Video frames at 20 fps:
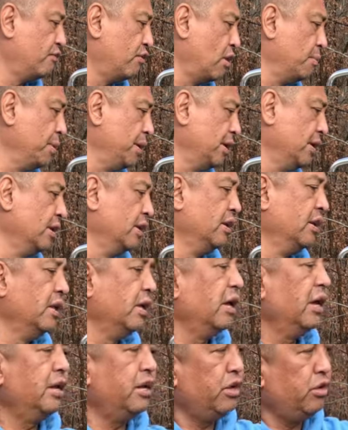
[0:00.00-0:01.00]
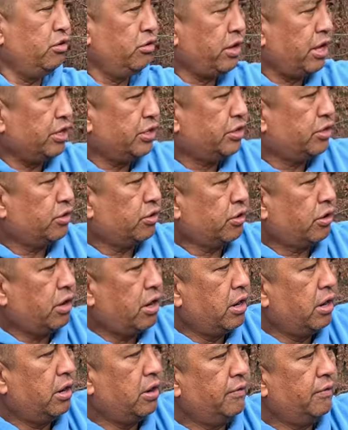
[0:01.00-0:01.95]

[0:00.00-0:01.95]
from it. And then you get your